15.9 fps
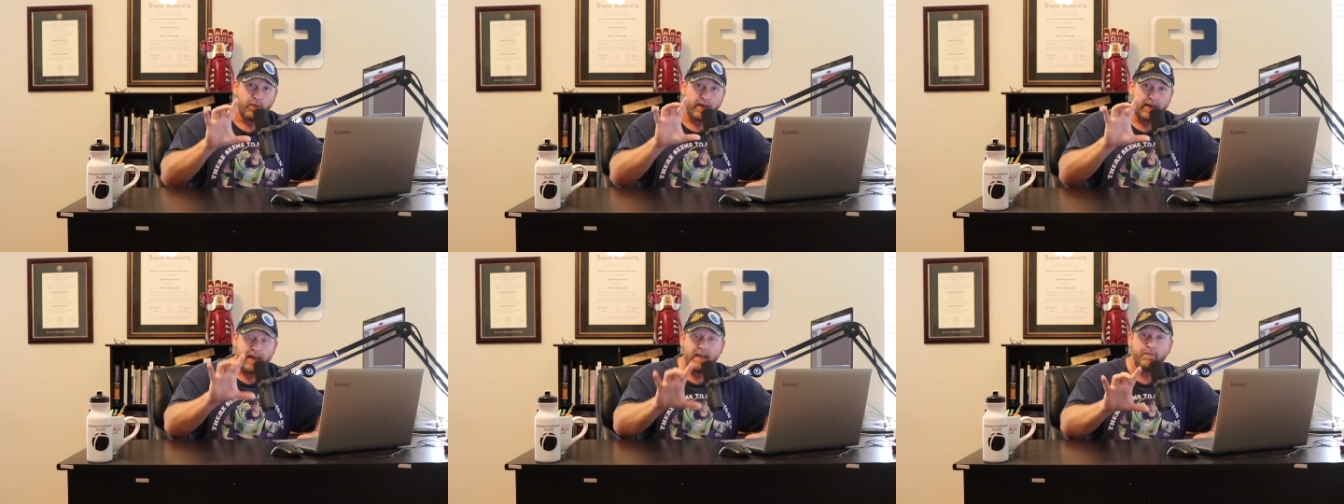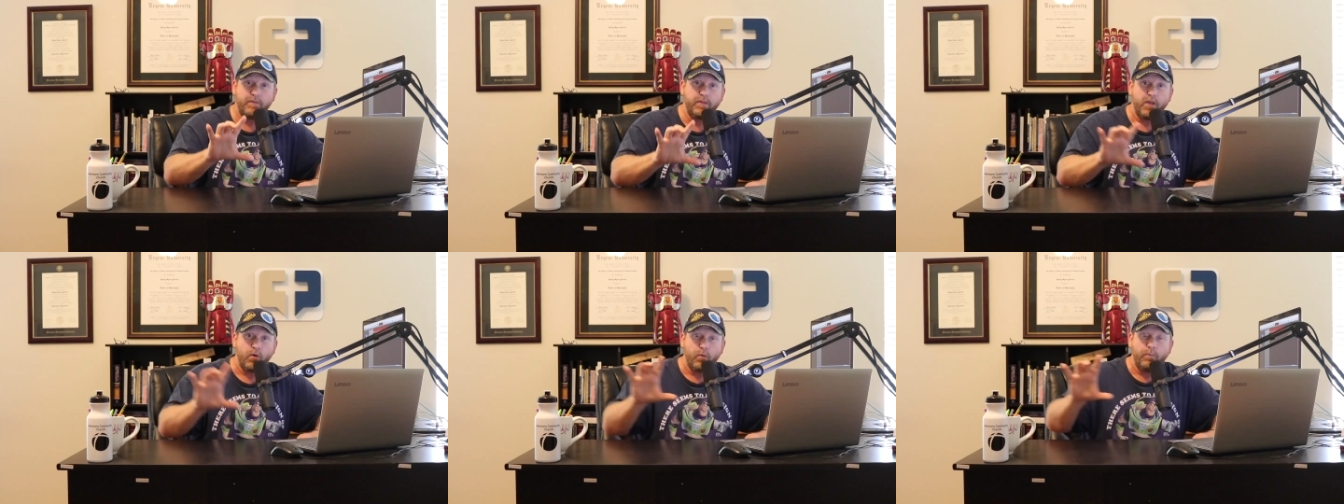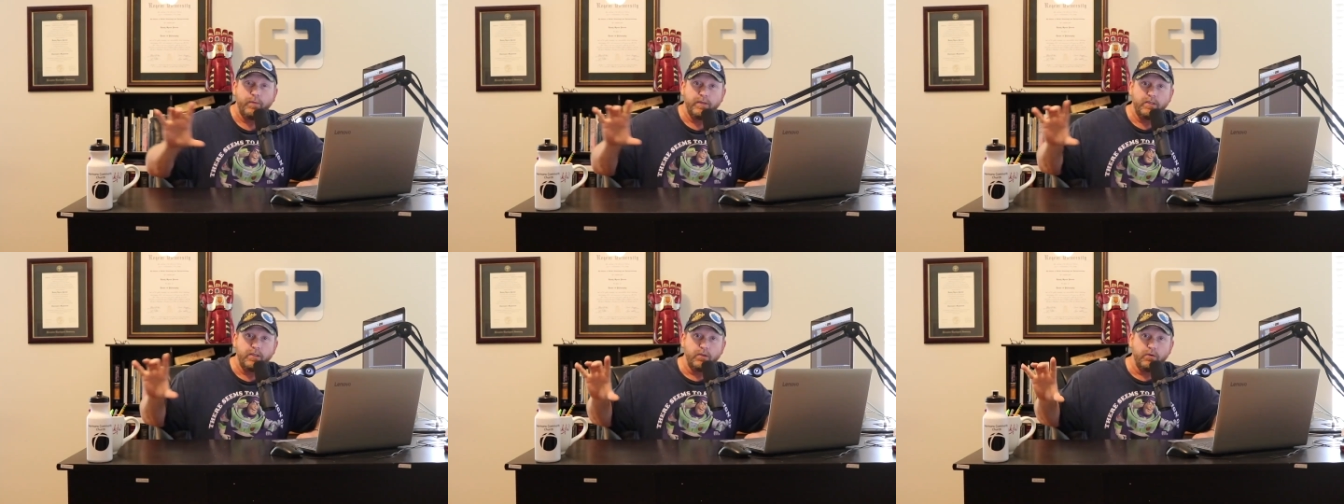so that even though
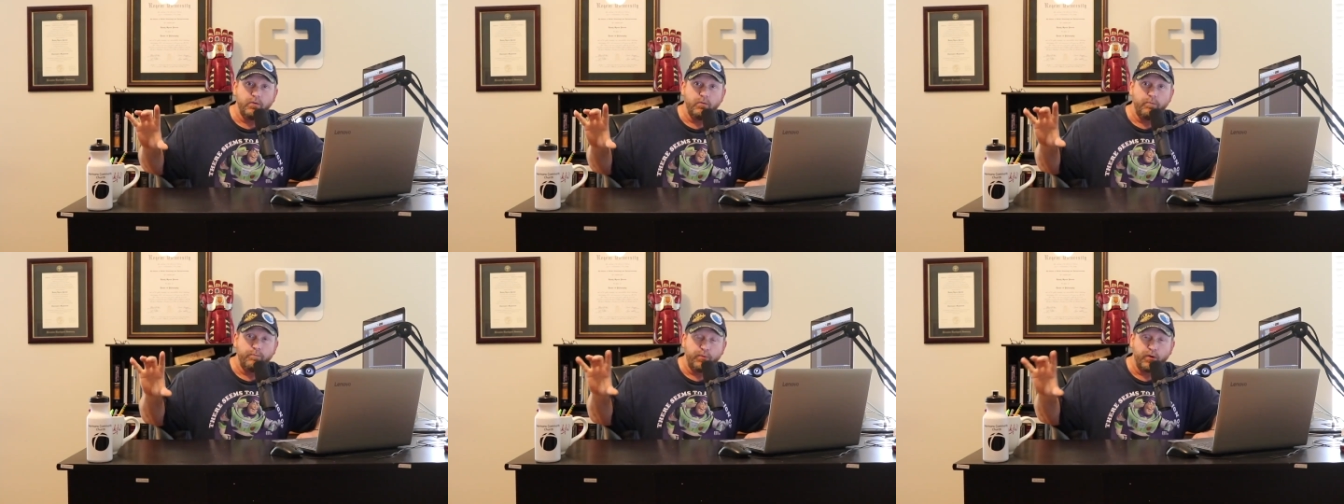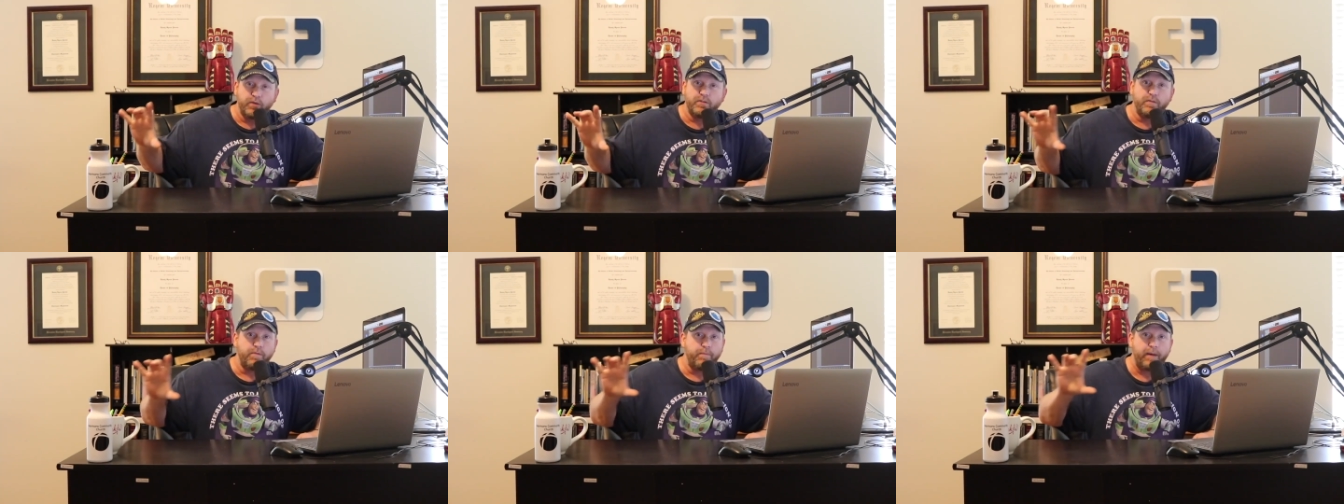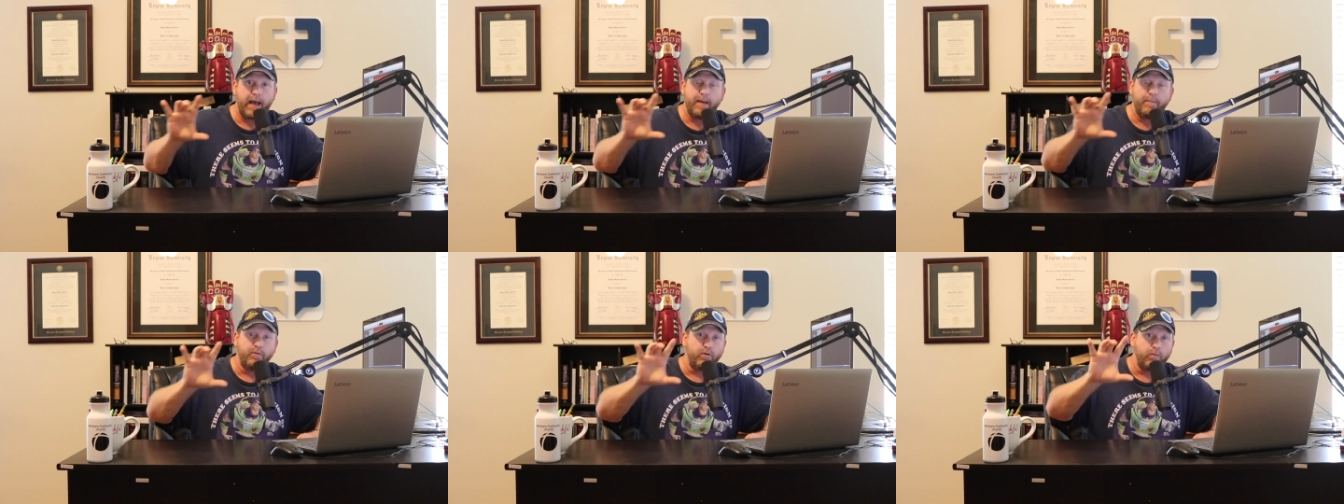when we do books of the
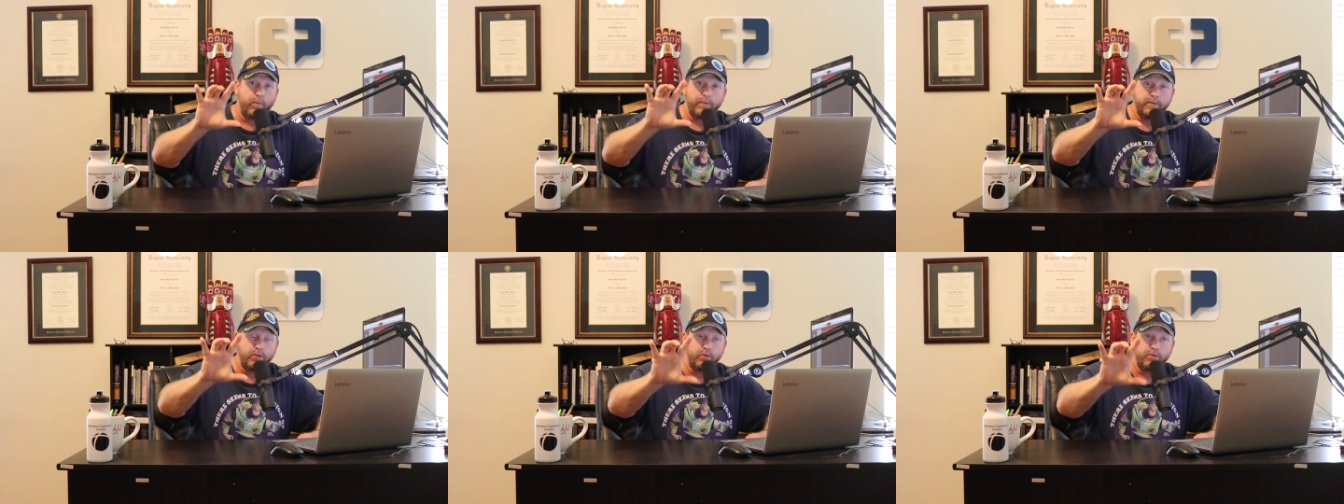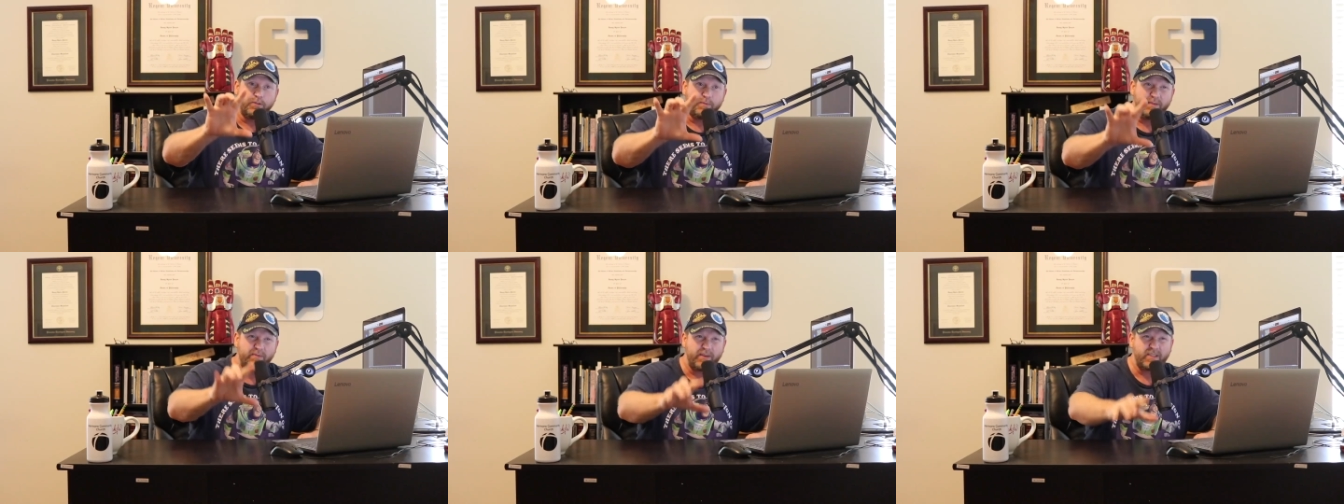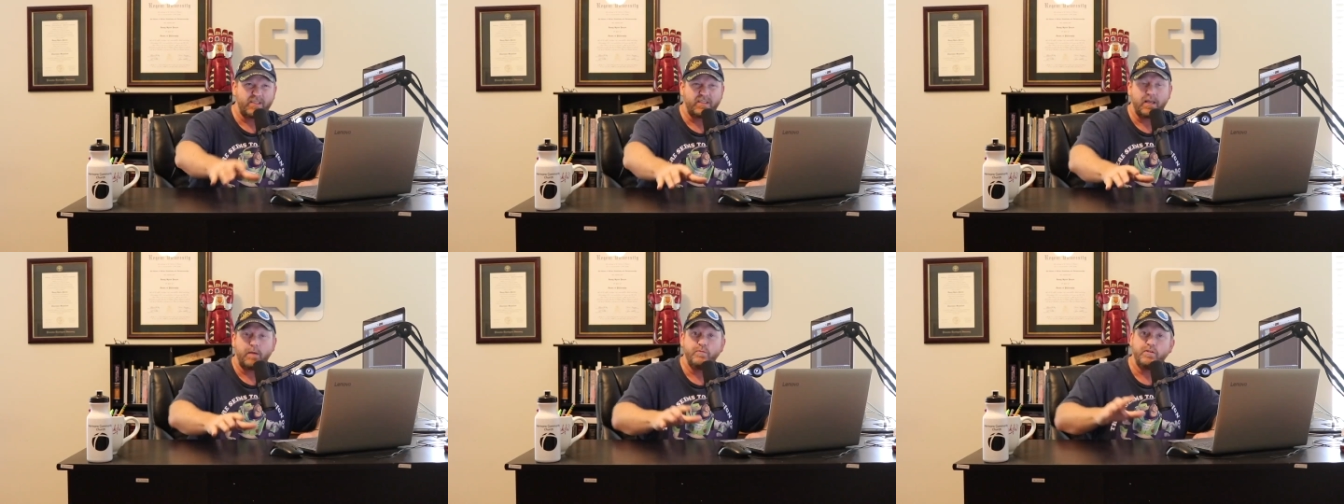bible or when we do
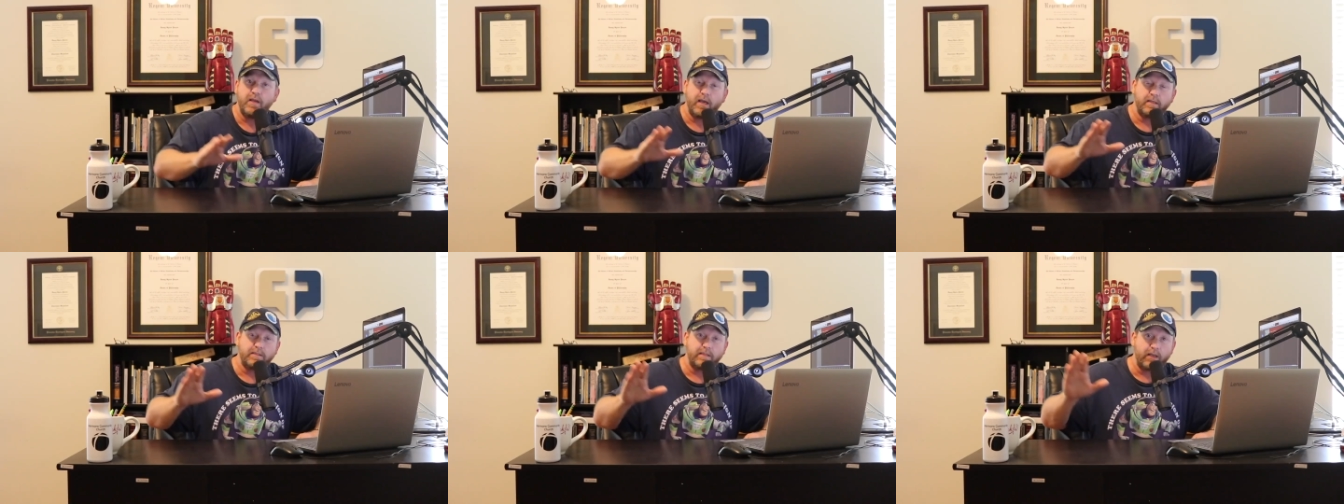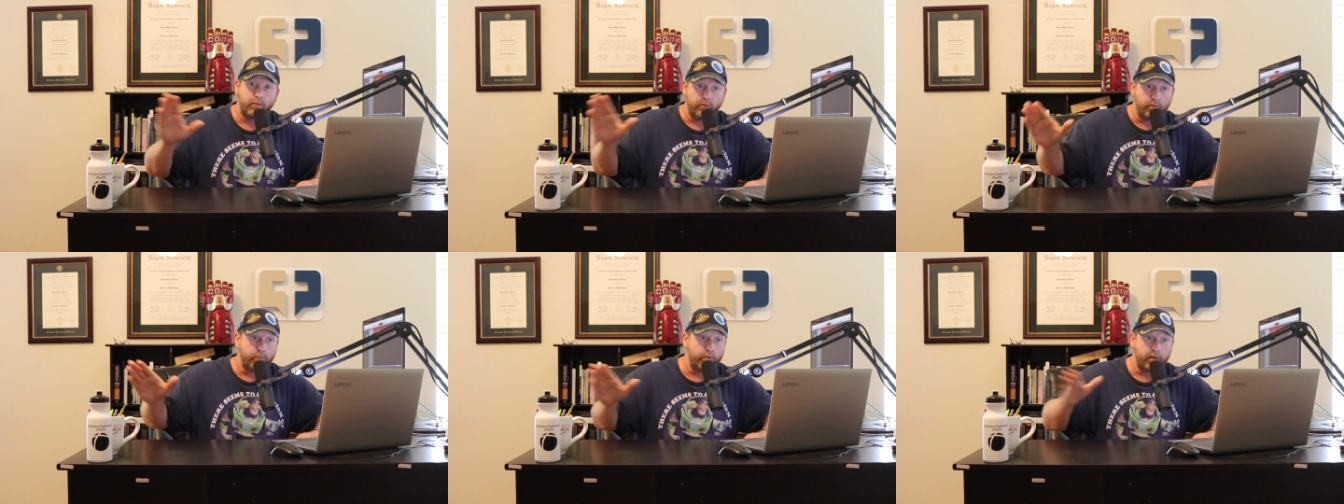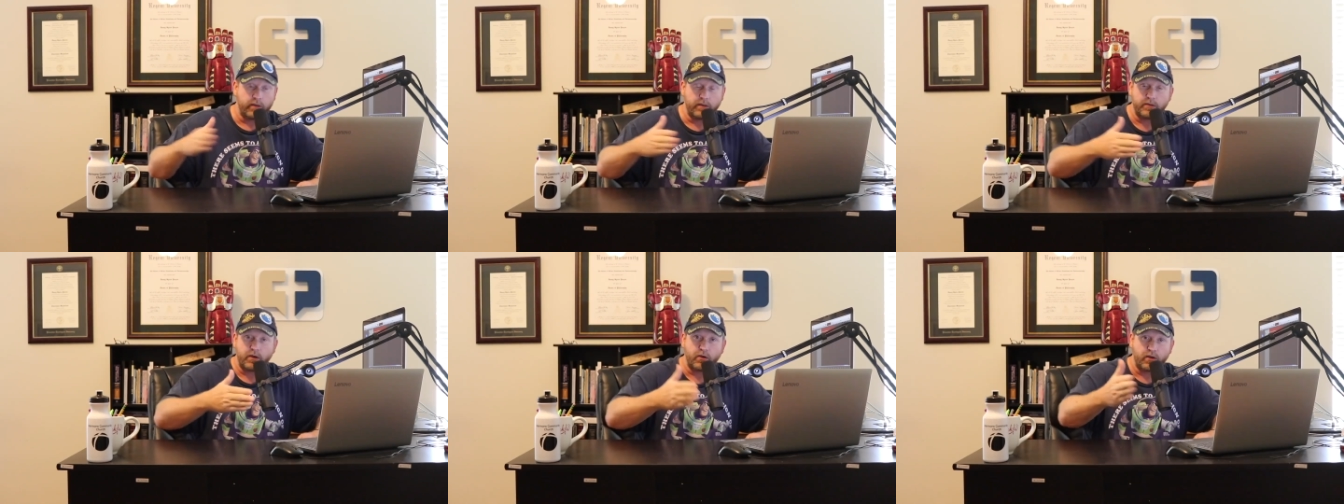specific subjects like we're, we're
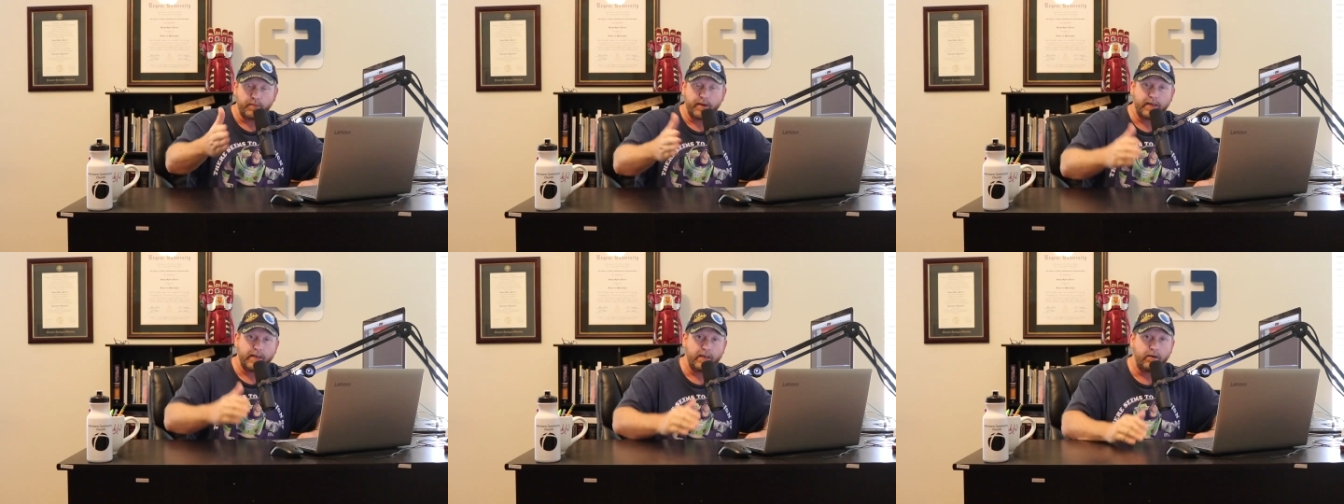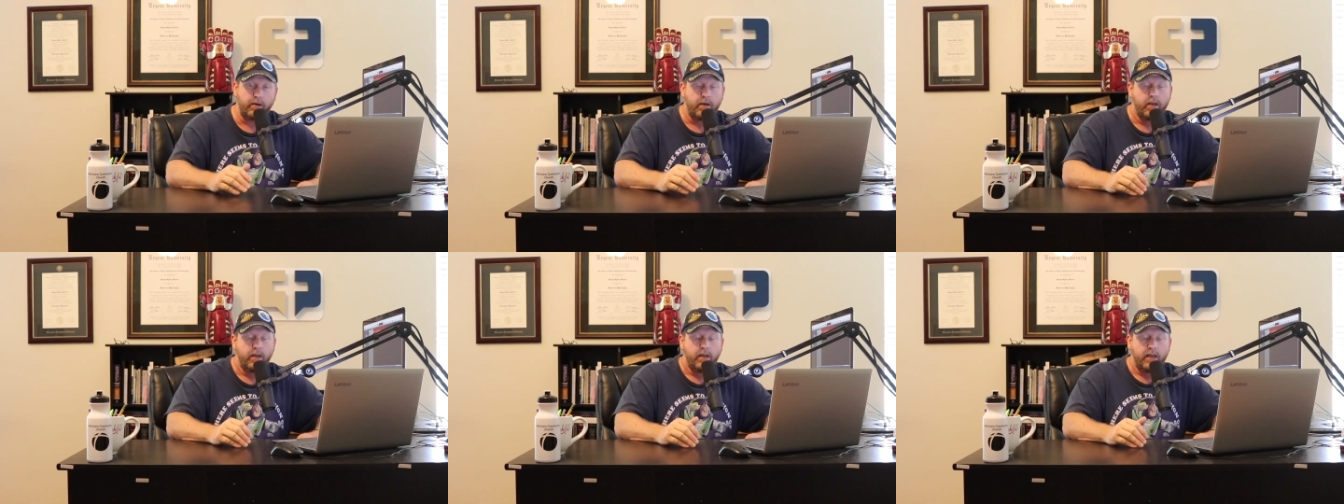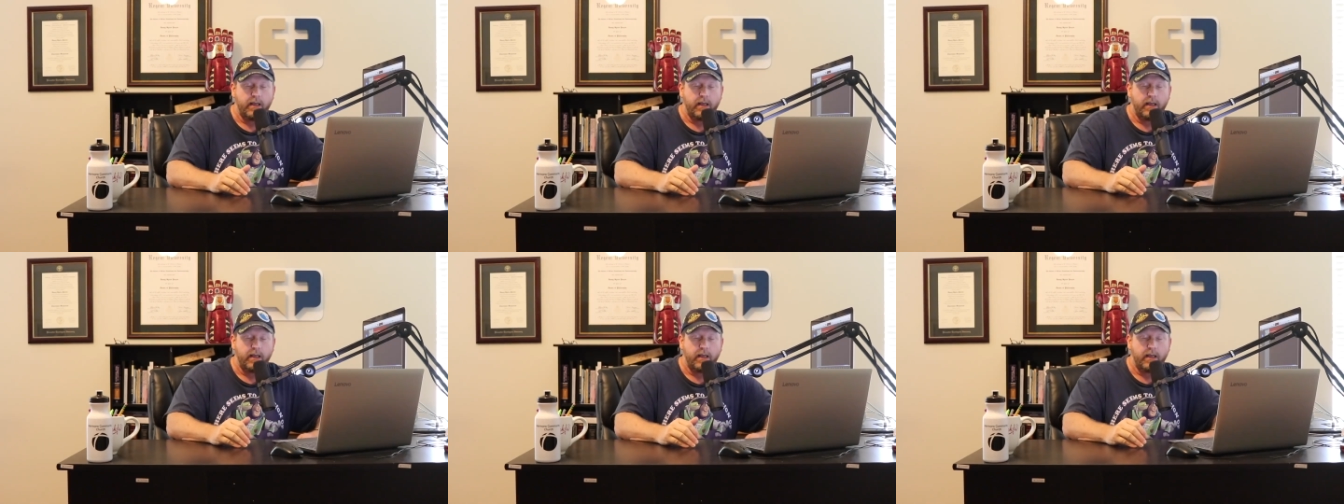going to talk about here